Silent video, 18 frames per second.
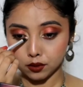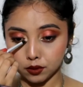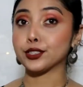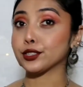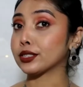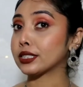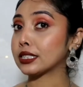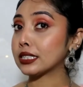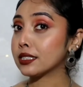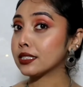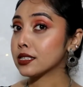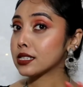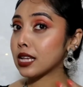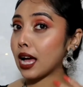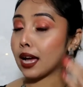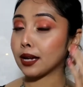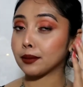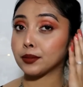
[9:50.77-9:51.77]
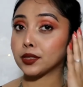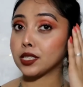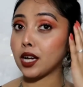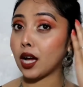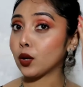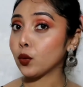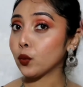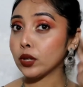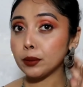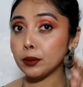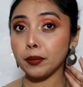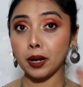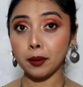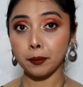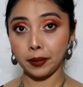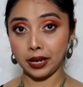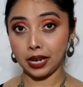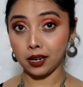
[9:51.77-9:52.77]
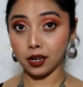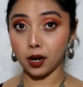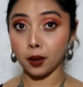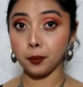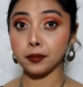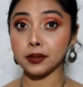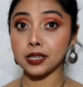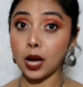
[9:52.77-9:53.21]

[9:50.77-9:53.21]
So since I'm done with my makeup,